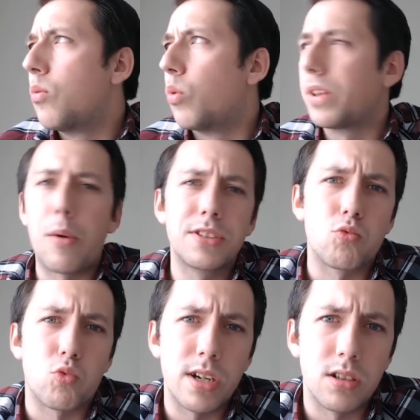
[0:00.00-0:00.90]
that wasn't
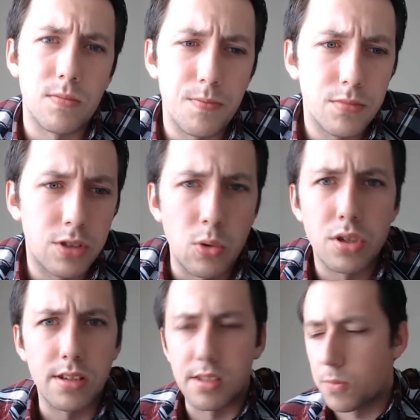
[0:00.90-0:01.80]
real
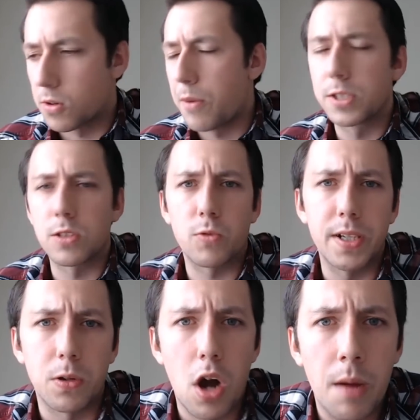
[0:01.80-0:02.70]
socialism, or that wasn't real
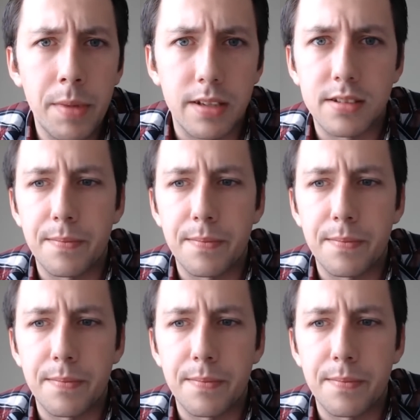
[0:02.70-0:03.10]
communism.